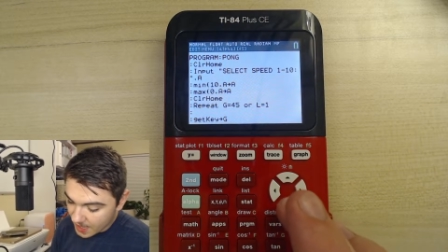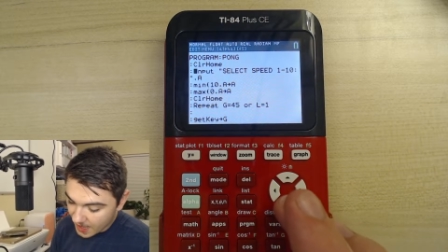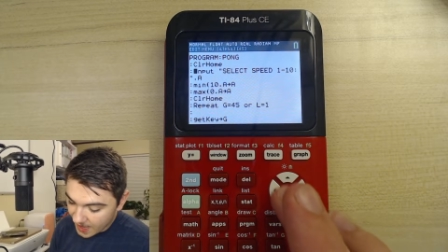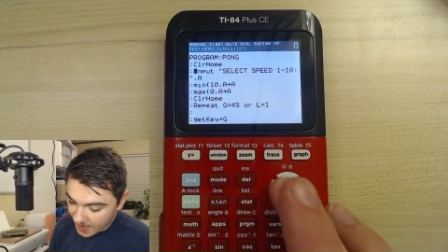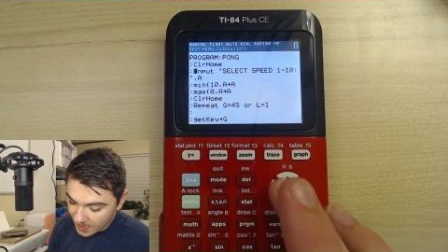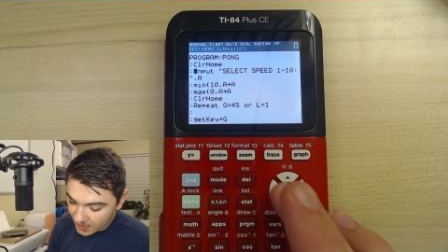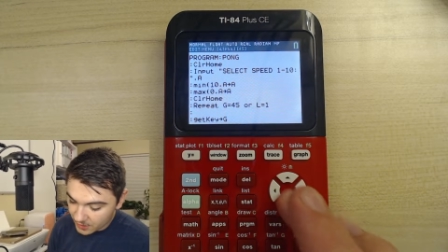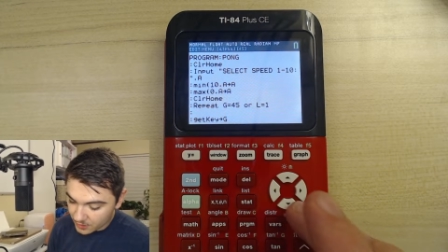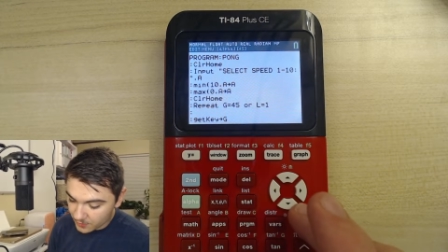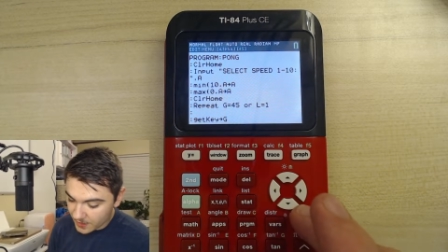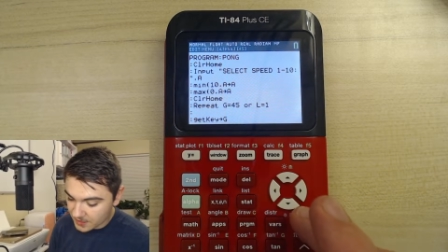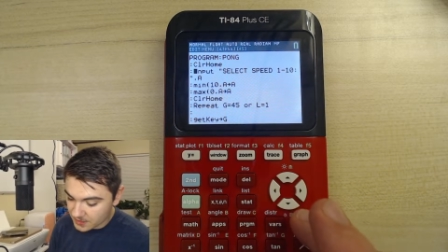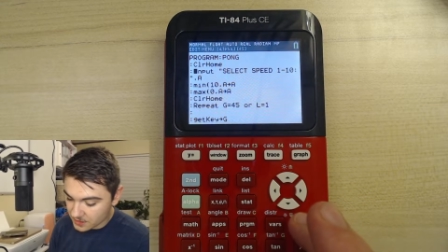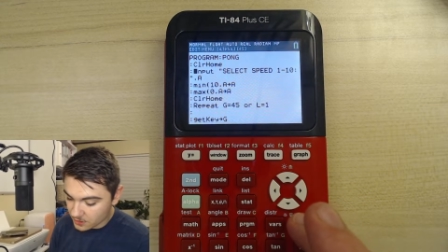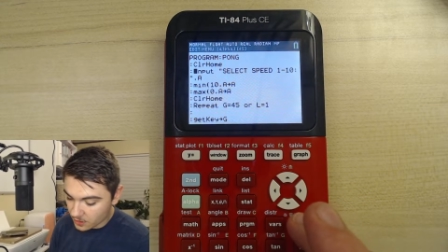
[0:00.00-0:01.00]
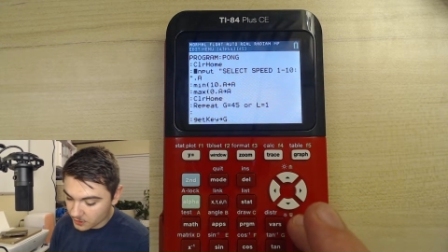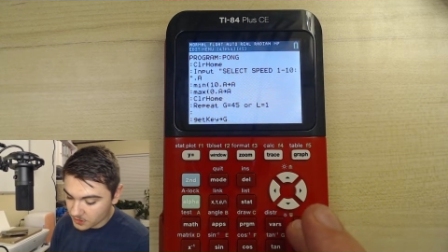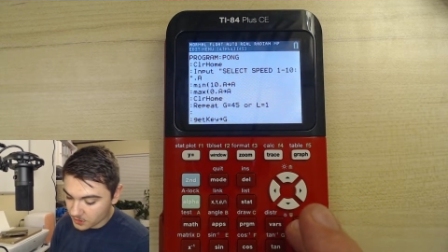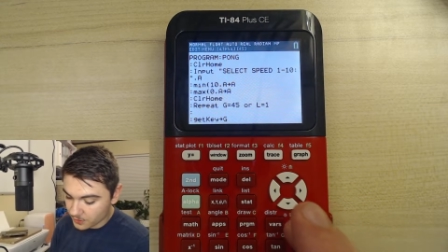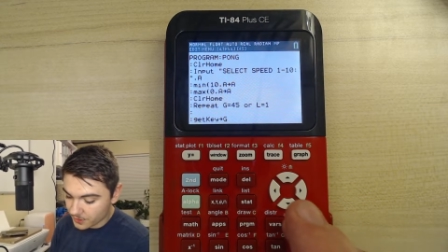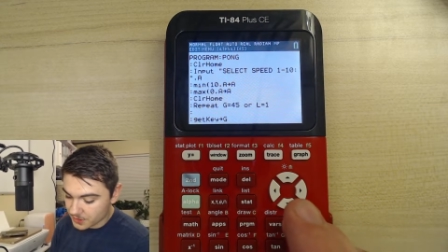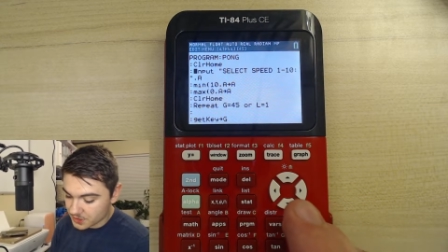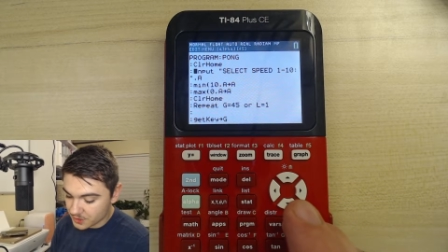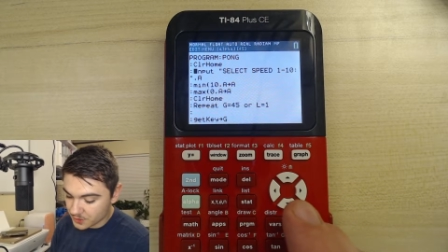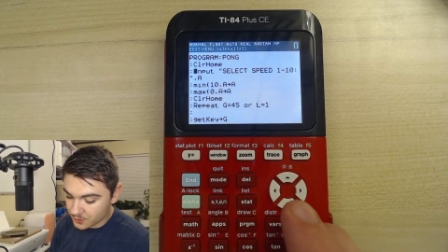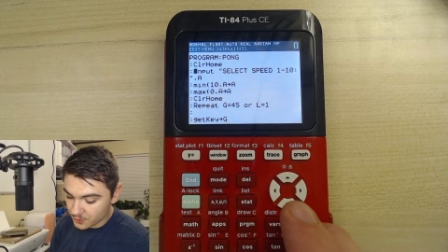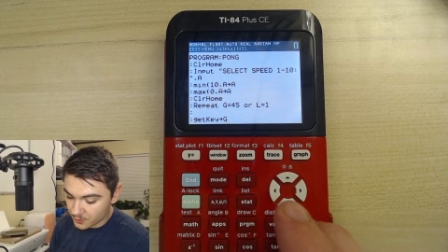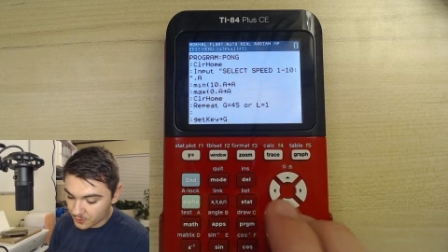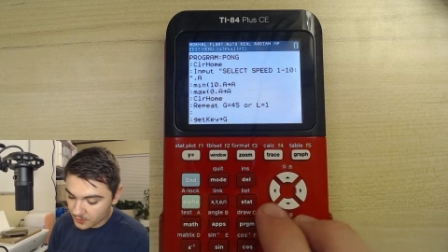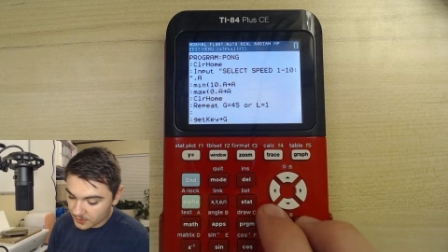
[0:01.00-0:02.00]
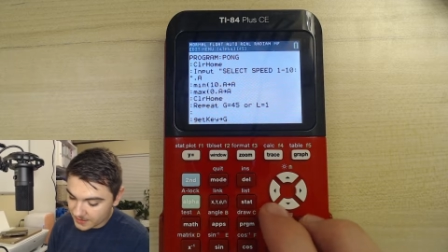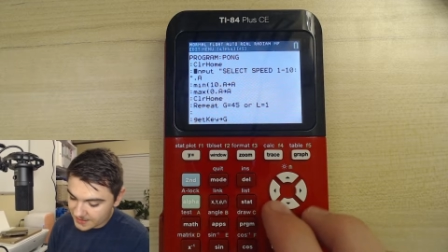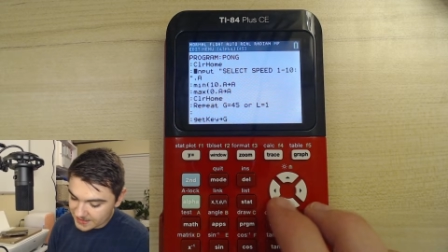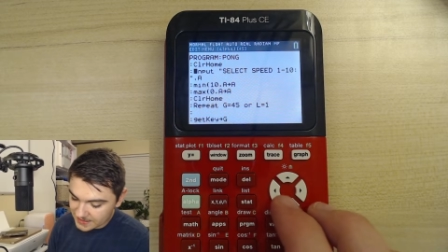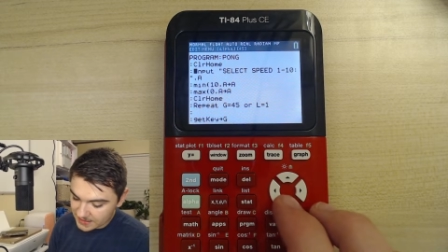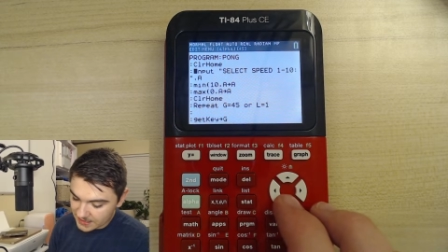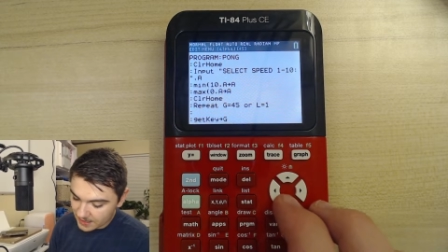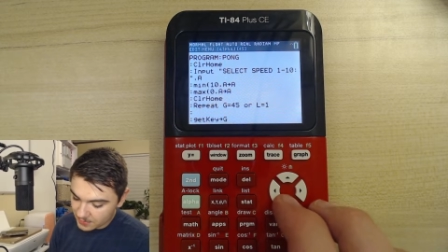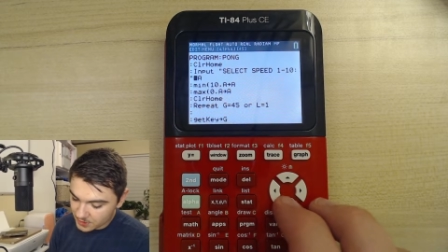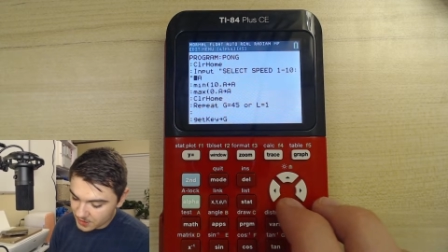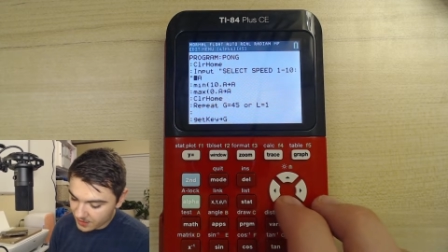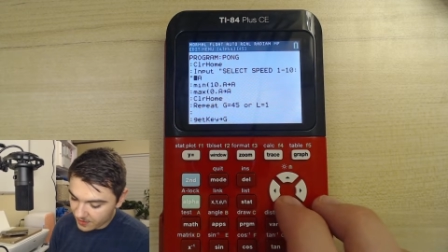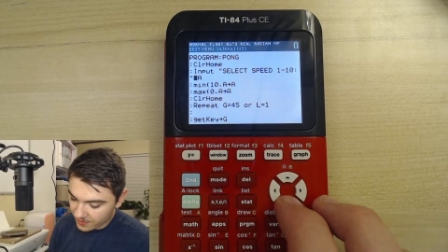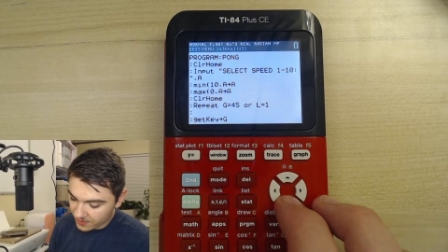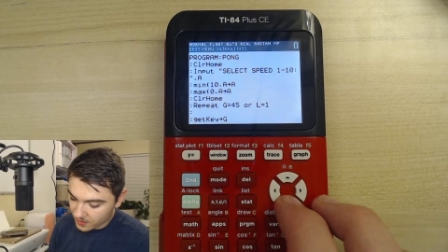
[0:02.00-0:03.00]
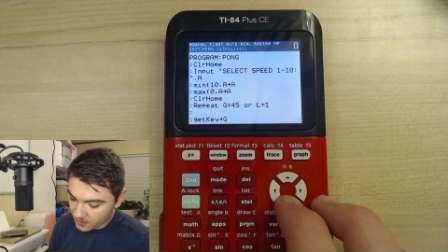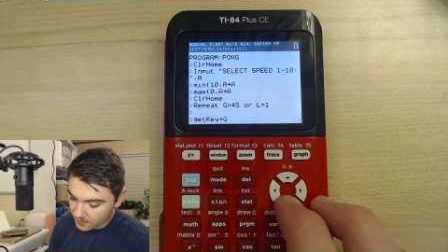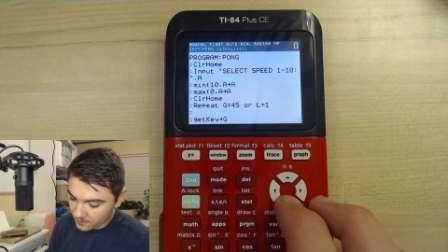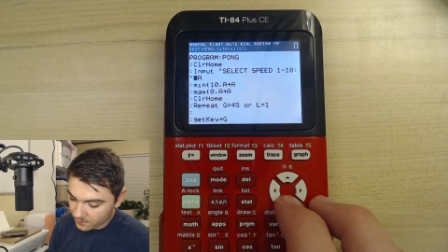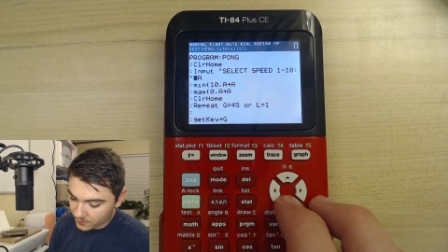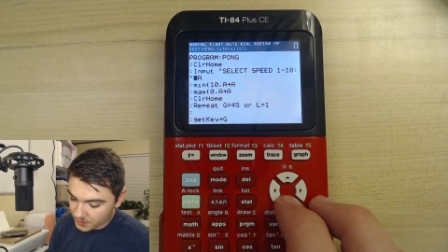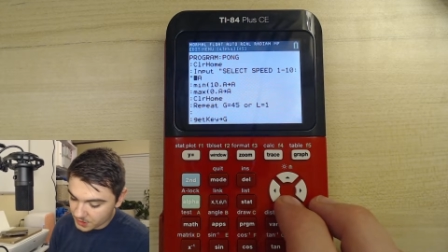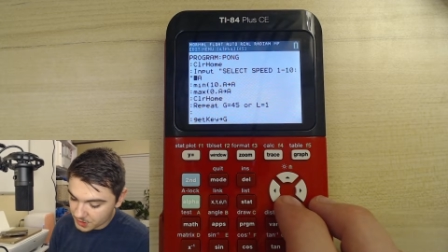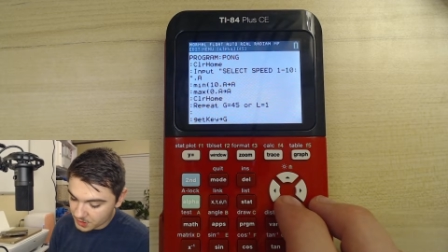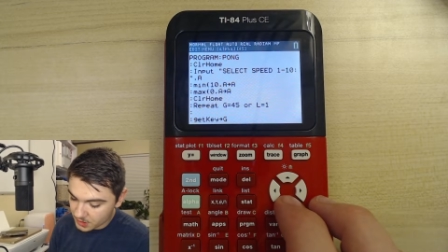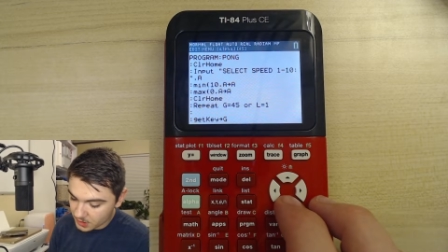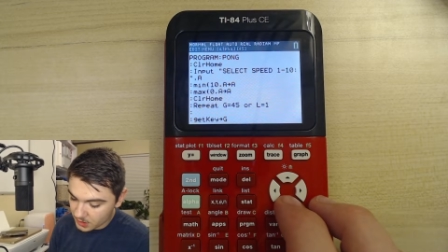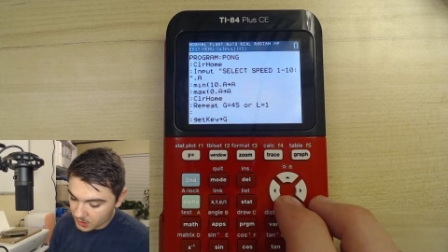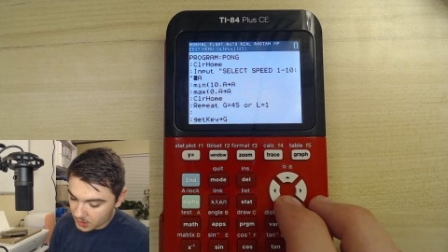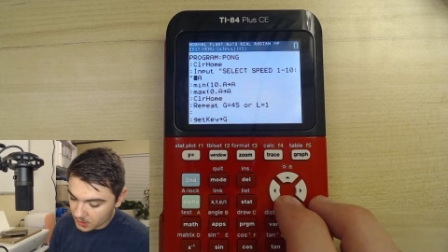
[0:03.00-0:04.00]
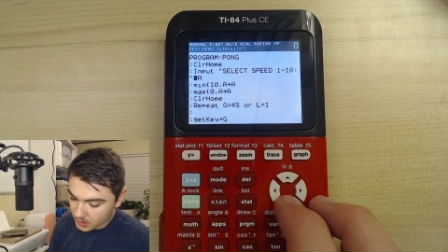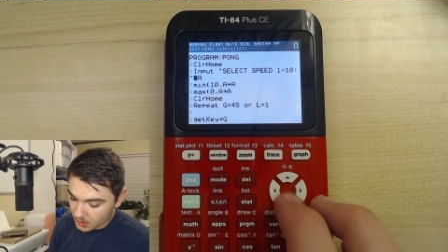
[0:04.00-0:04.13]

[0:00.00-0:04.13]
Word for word: and you guys are also going to, let's see, I'm trying to think if we should.